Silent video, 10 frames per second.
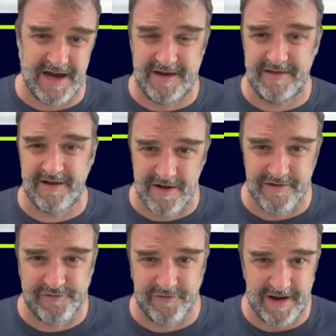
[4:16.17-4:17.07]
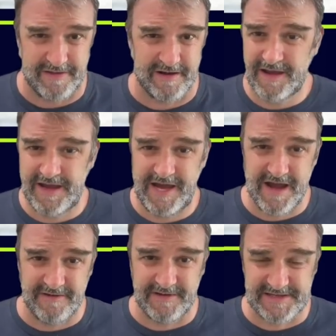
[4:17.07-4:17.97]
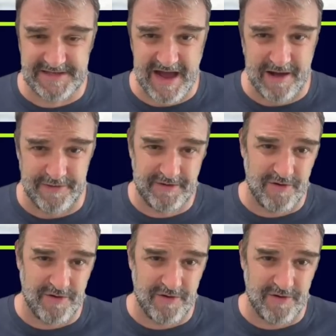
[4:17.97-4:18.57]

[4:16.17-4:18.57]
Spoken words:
in the country, the king of the South,